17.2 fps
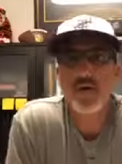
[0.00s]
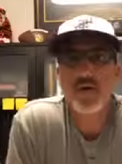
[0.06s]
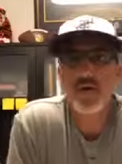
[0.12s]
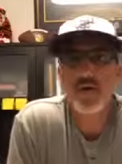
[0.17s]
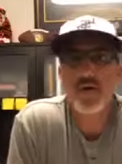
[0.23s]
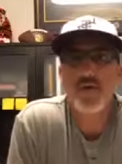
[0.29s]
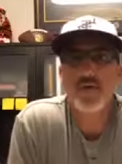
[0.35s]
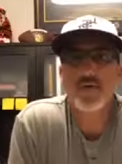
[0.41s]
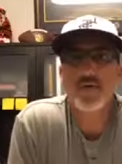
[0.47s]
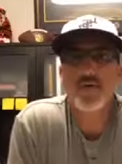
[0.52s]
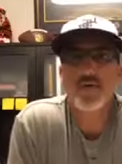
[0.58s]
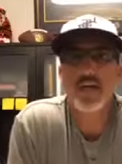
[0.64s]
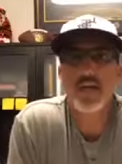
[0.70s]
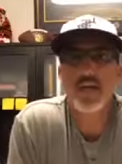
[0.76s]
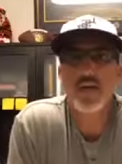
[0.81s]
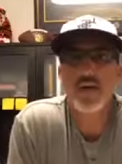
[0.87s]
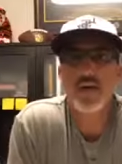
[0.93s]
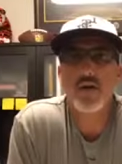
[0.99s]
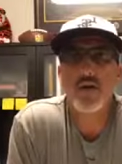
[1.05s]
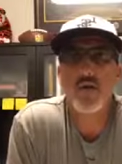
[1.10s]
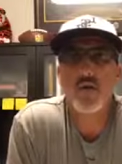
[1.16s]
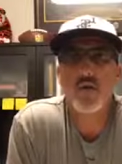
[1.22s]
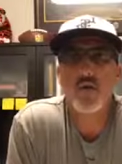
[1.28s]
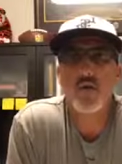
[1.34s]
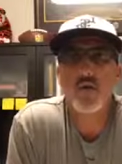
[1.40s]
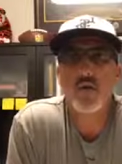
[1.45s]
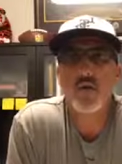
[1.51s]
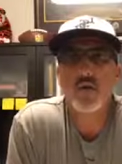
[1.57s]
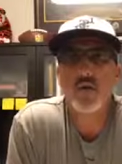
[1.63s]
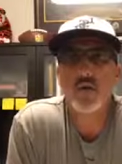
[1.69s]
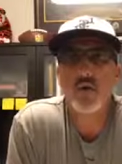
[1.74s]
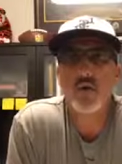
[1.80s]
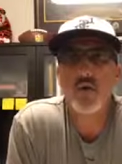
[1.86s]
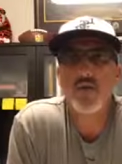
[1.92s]
any others that are going
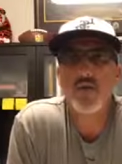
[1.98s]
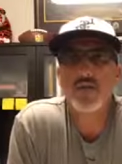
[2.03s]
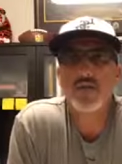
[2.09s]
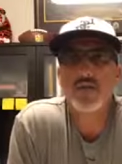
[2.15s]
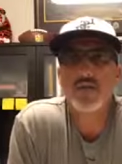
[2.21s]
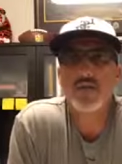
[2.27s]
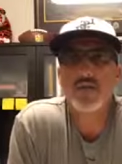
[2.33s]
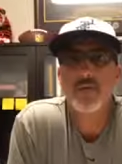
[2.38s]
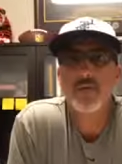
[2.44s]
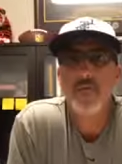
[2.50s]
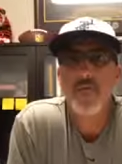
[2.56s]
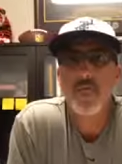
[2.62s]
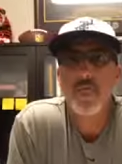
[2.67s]
to join us,